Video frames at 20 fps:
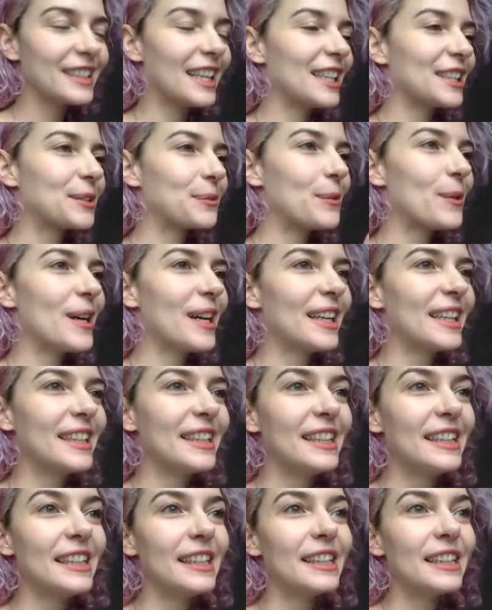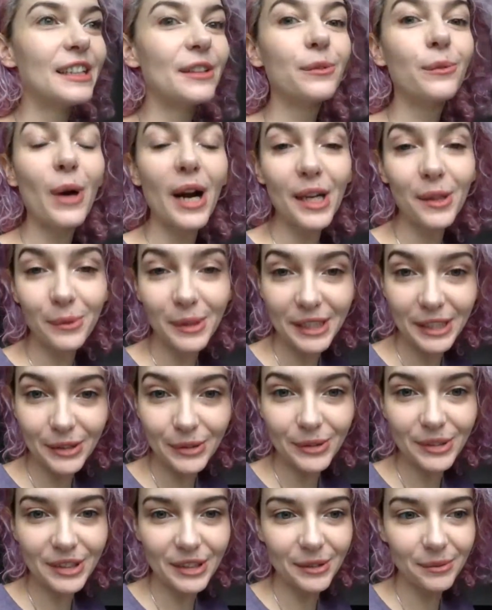That's why why we
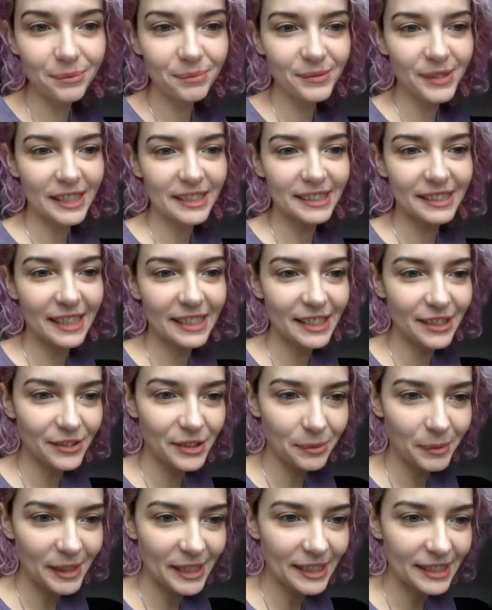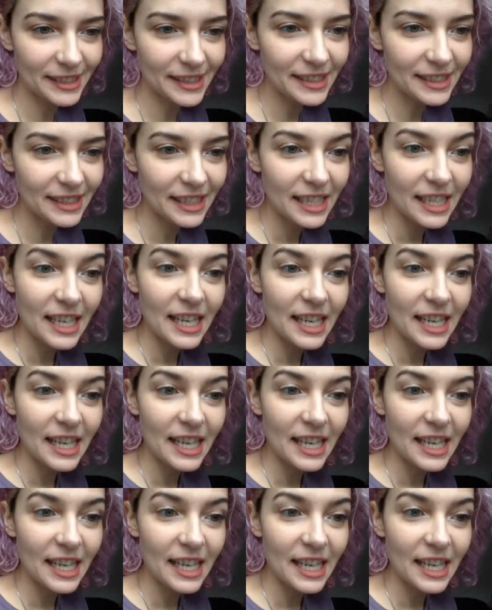use them as native speakers.